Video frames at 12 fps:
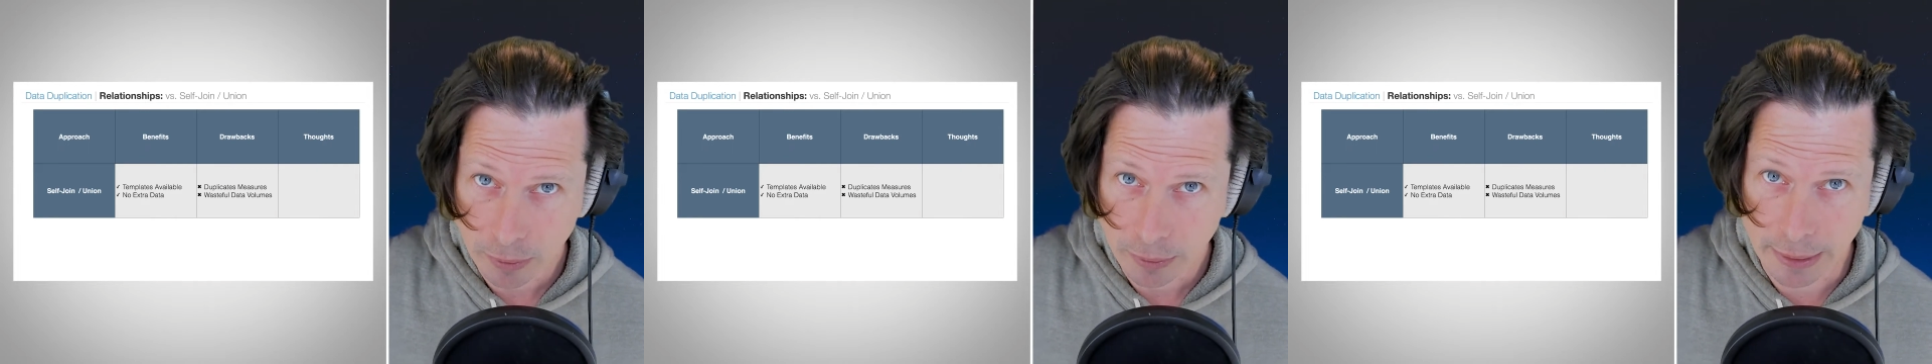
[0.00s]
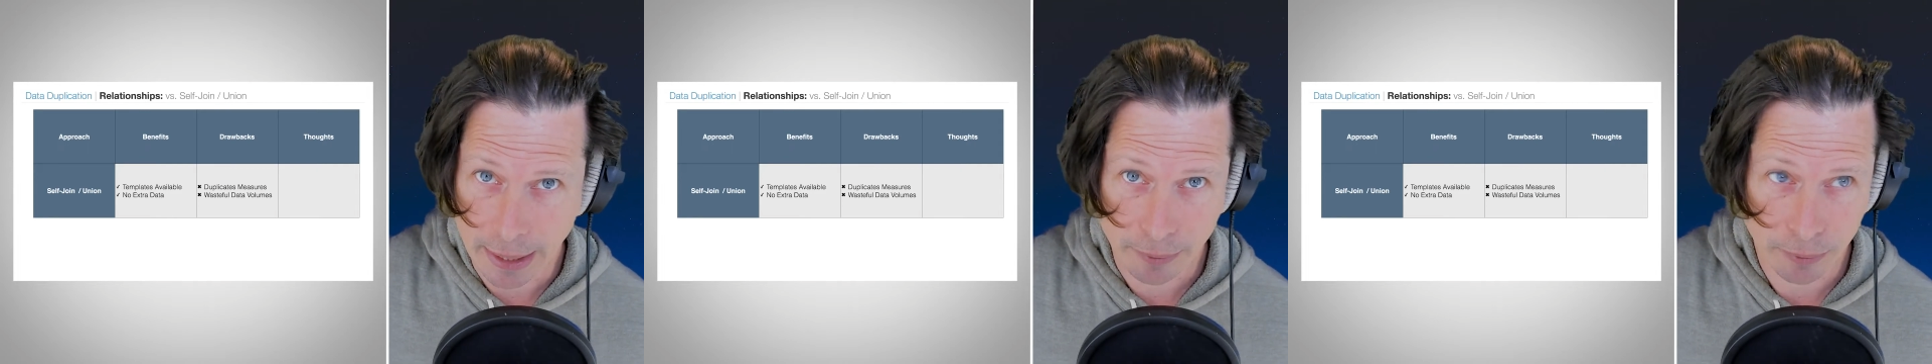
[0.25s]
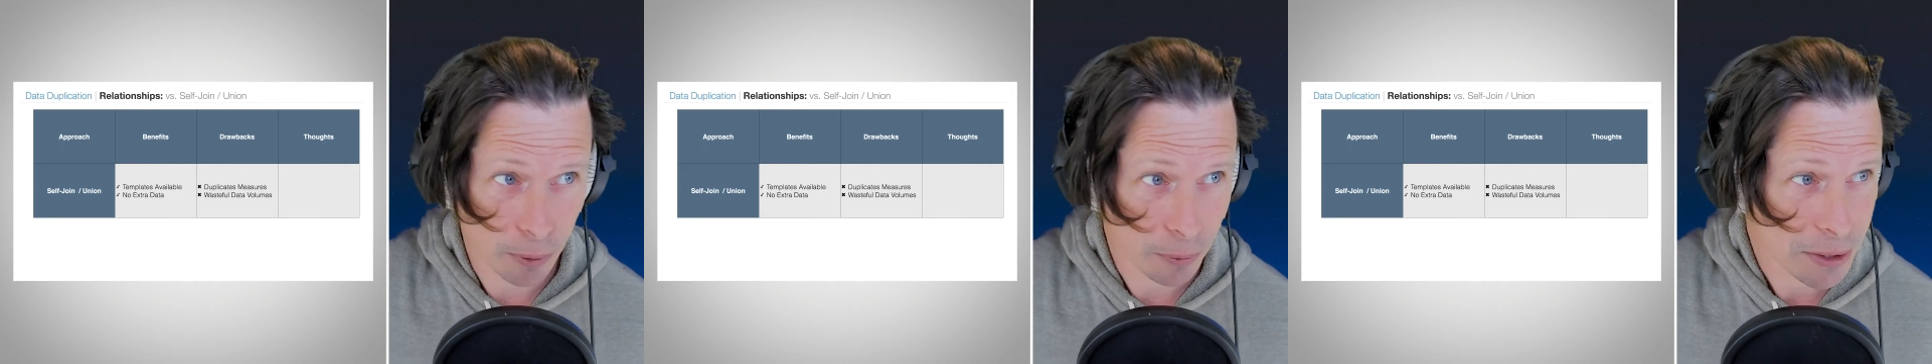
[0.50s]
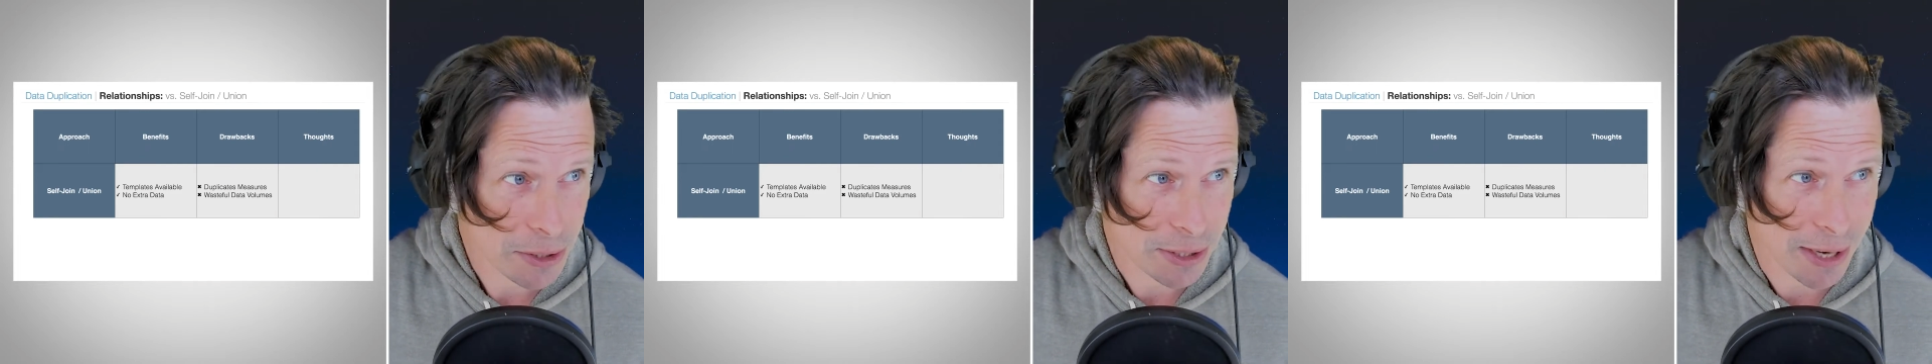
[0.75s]
download
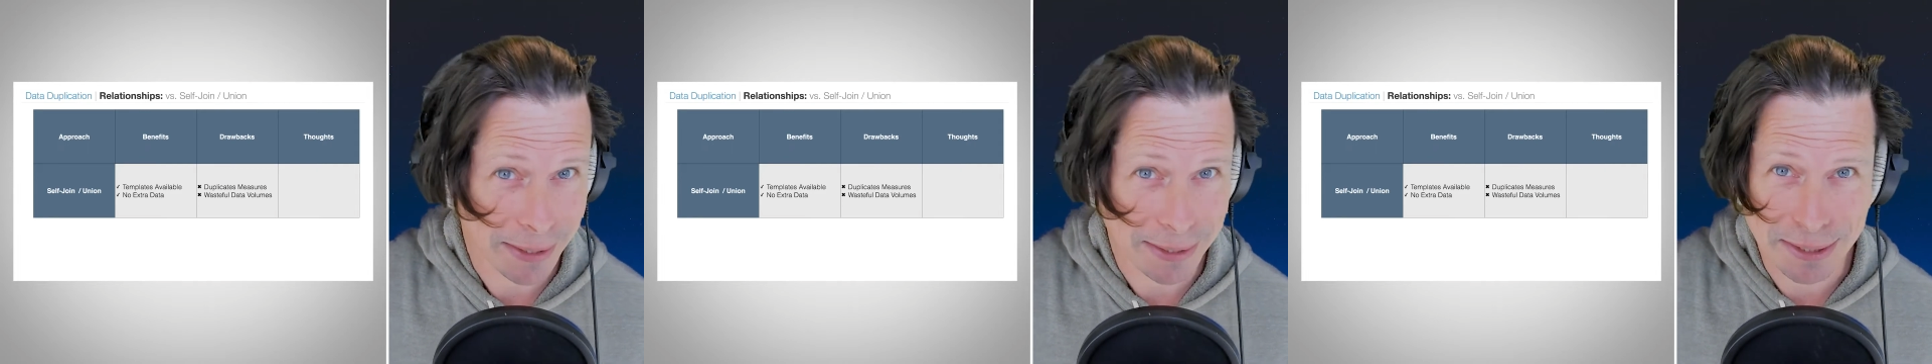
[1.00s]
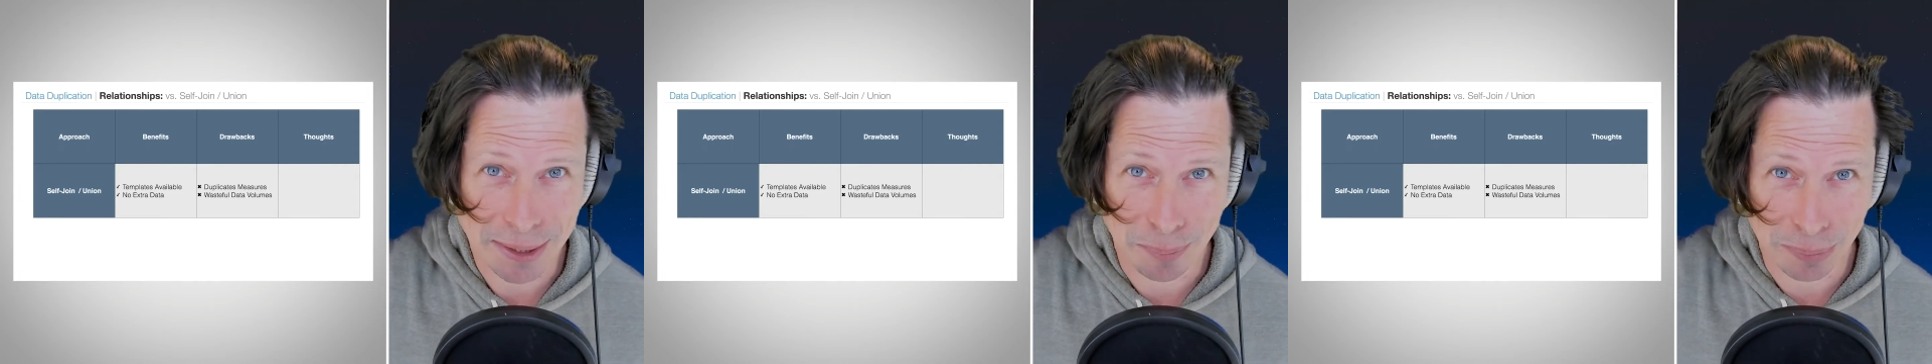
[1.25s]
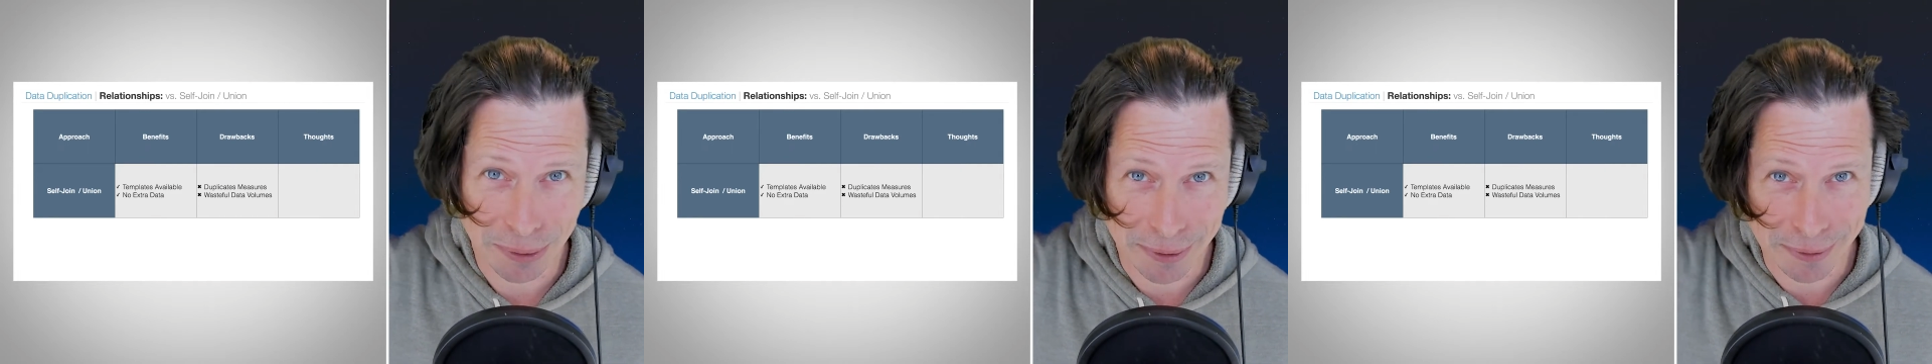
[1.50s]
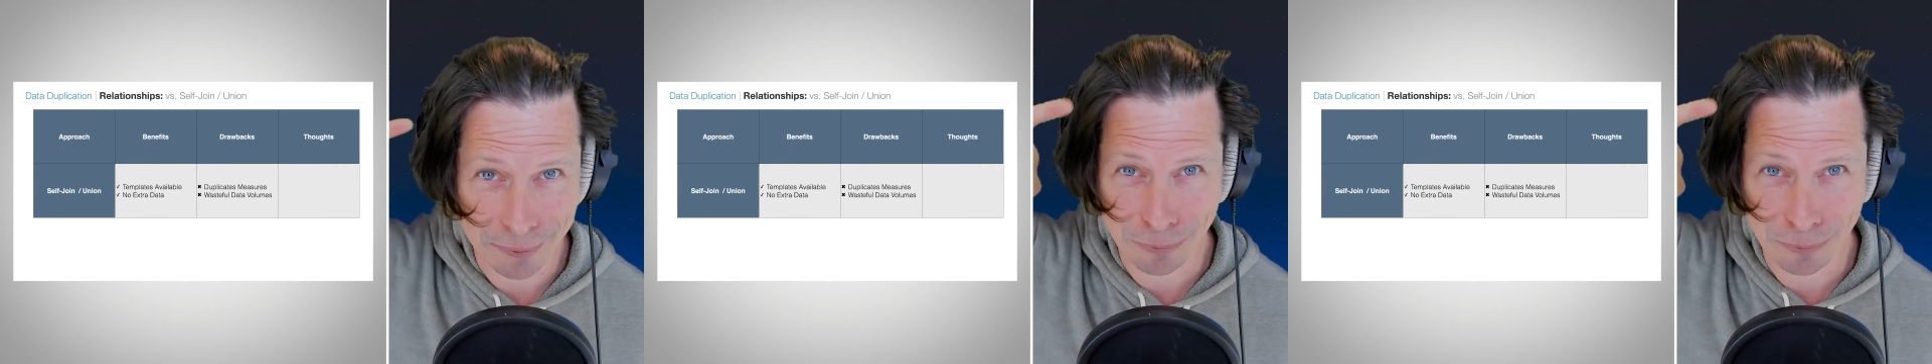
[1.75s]
his Sankey template,